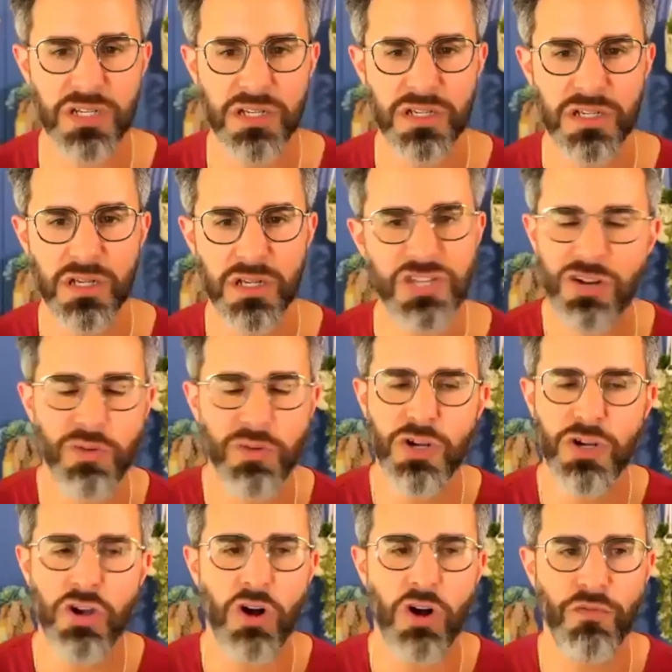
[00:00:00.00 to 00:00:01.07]
I'd struggled with
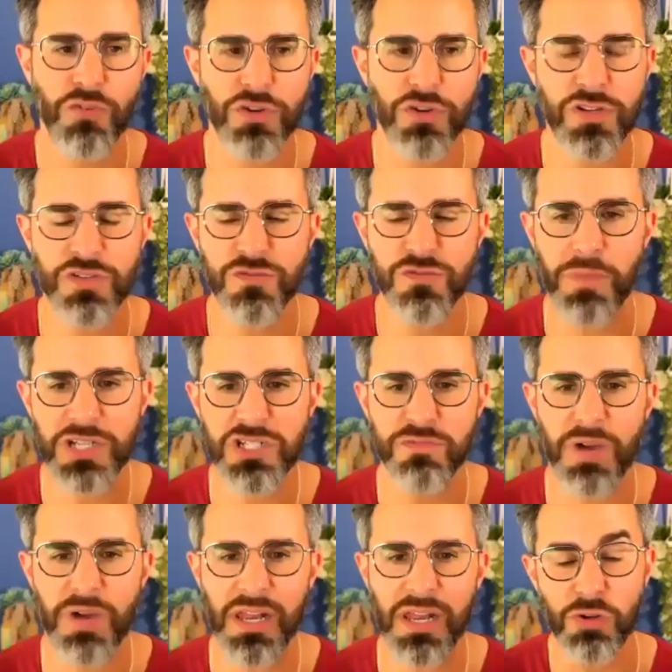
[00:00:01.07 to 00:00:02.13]
confidence for much of my life,
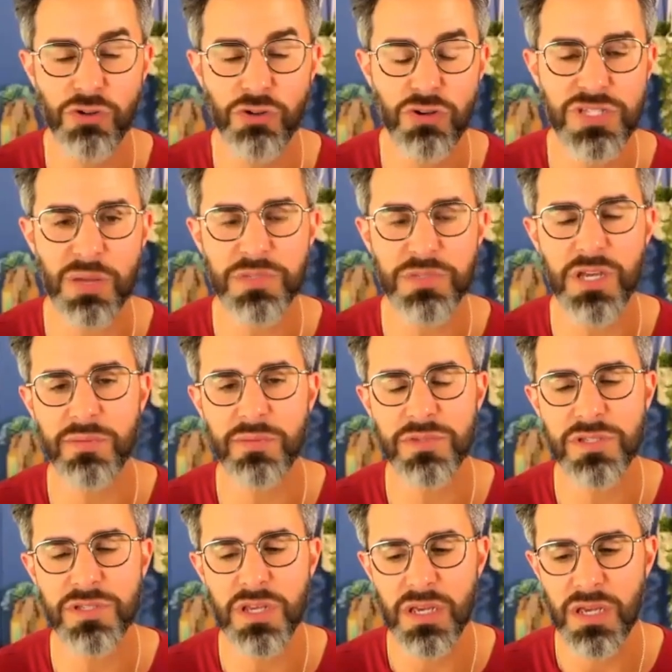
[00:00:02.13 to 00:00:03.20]
I still do
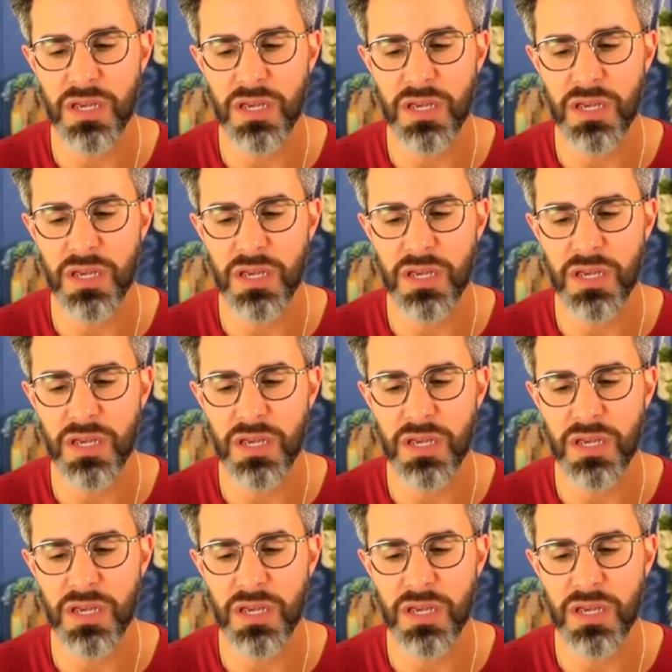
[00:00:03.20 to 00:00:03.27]
sometimes.